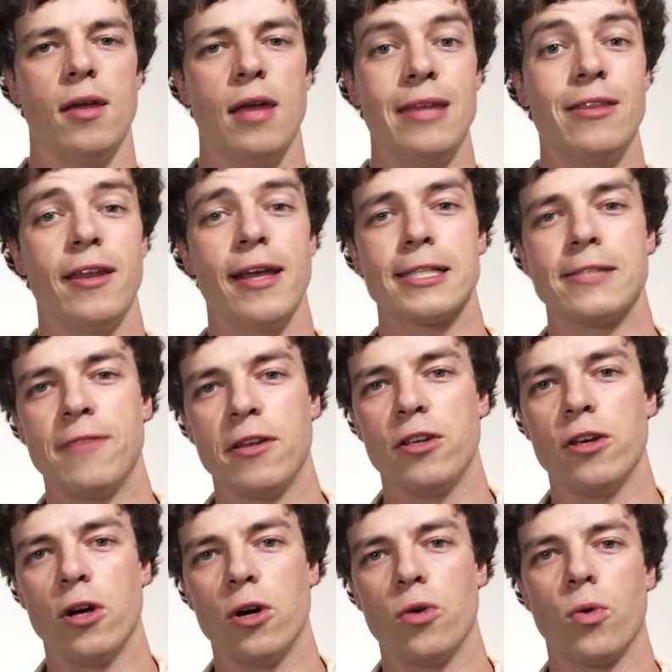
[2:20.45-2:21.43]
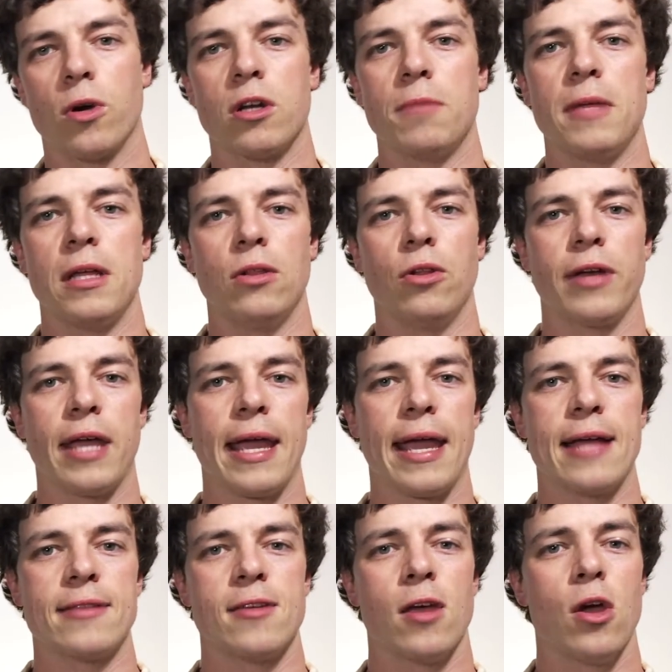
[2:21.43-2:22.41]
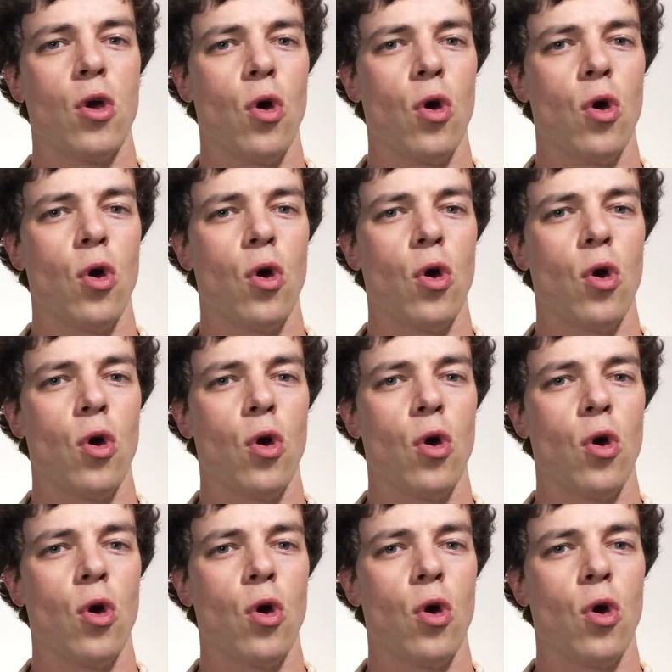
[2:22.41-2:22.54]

In the next video, we're going to be looking at